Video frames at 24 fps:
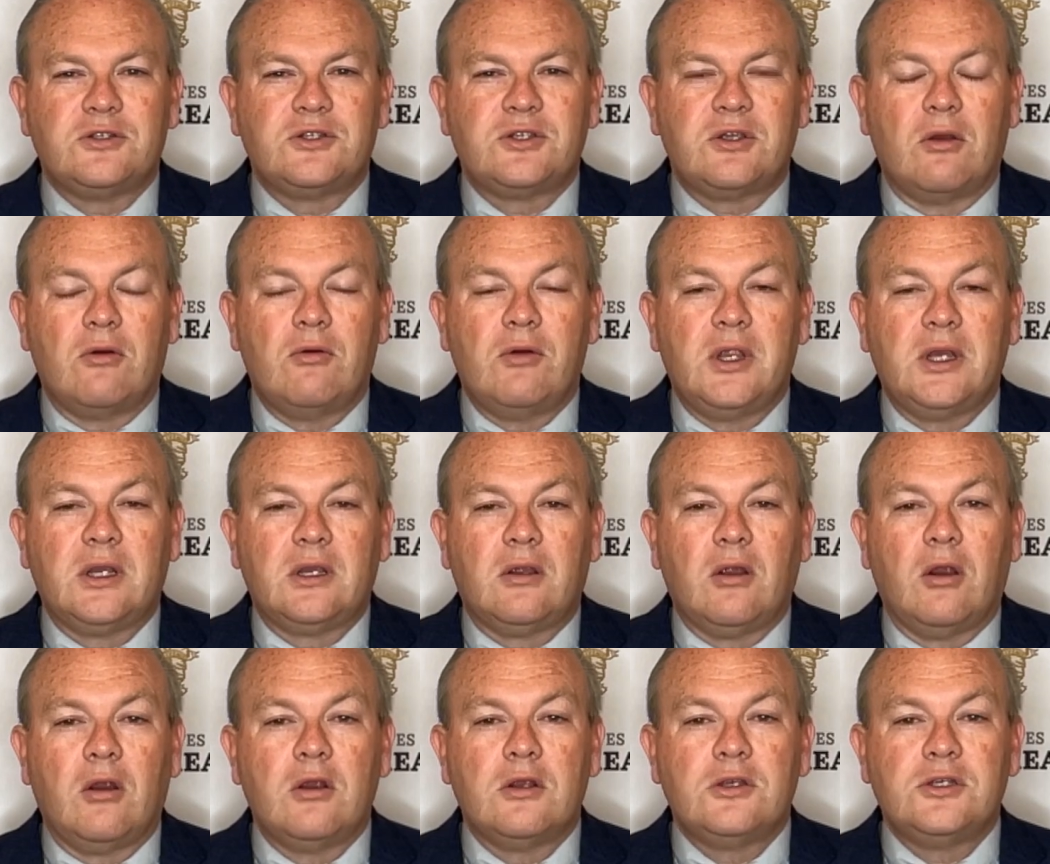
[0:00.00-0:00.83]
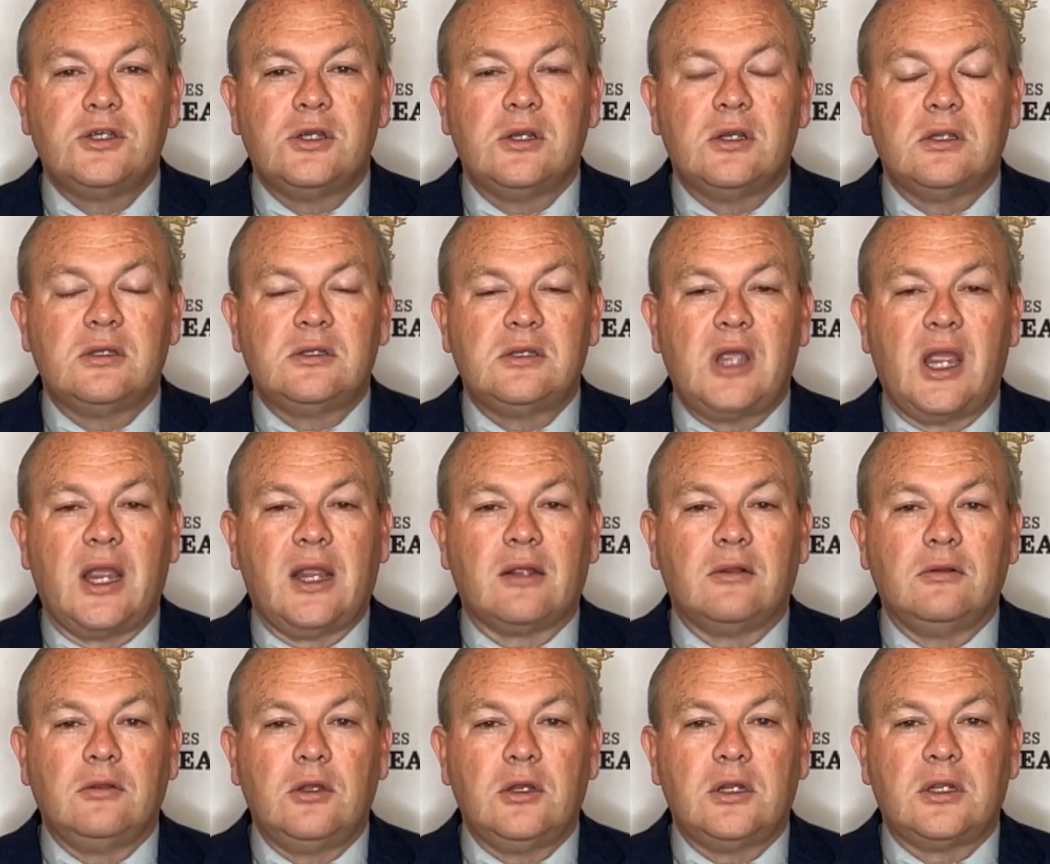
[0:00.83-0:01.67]
So we encourage you to take
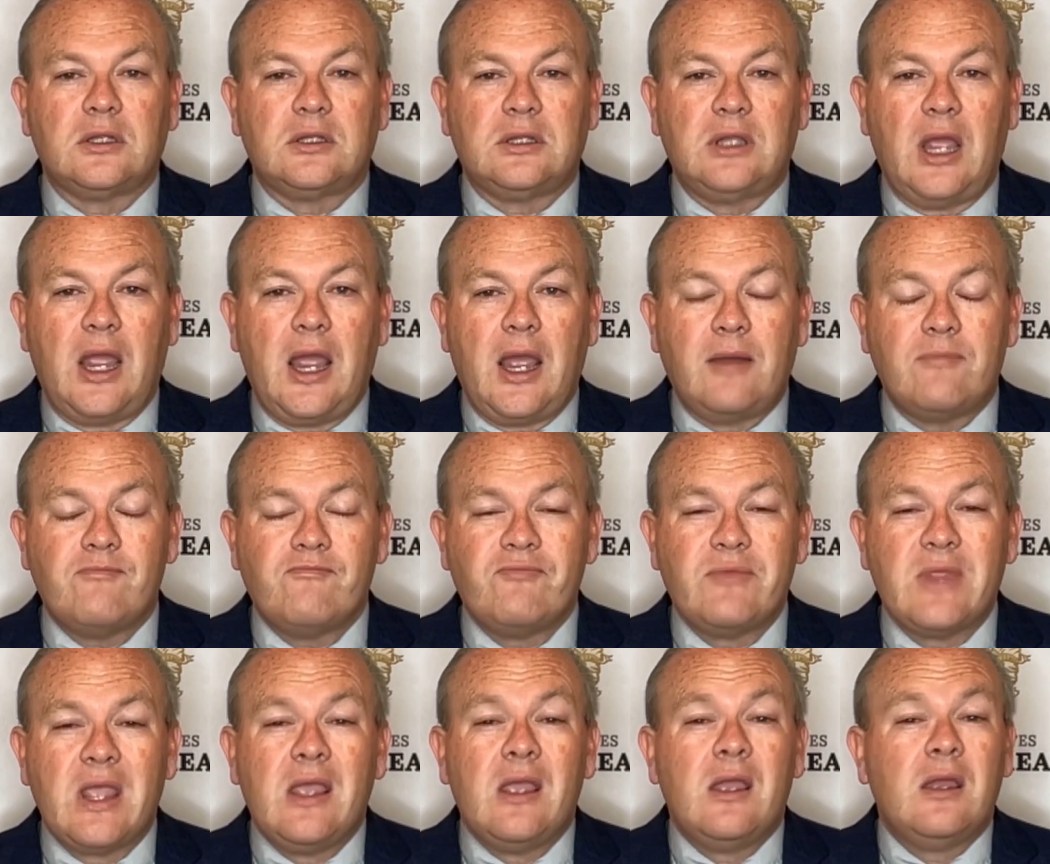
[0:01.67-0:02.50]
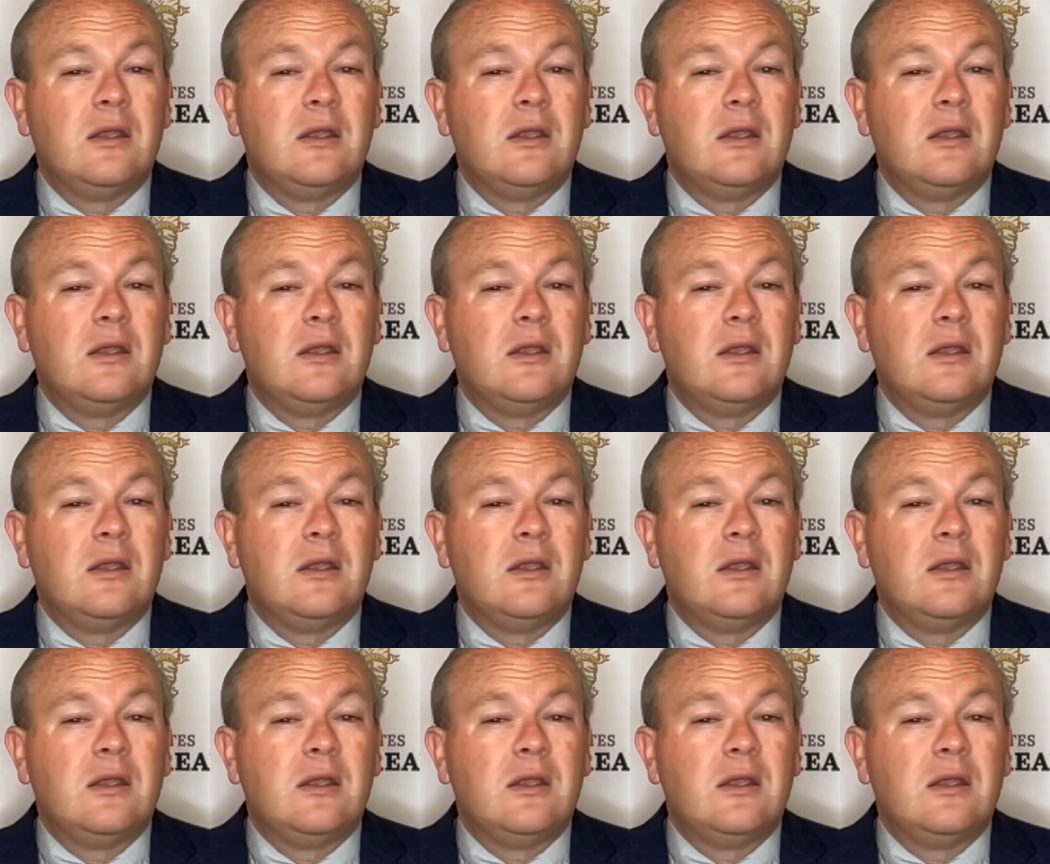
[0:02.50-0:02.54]
a look at that.